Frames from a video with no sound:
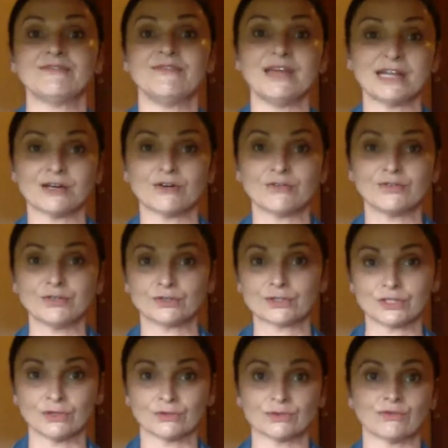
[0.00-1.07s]
aware of
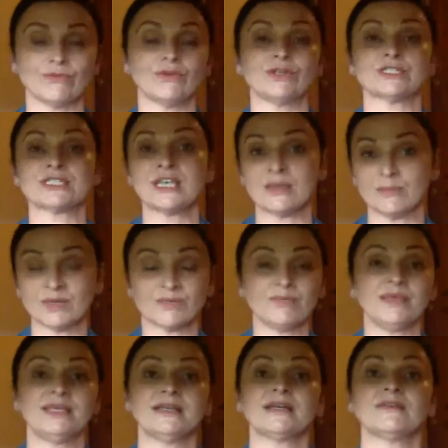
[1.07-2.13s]
your tone of voice, but
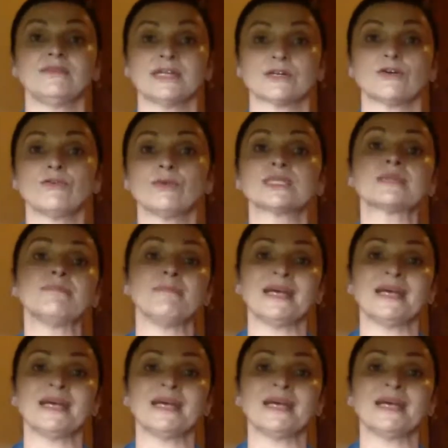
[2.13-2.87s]
being aware of what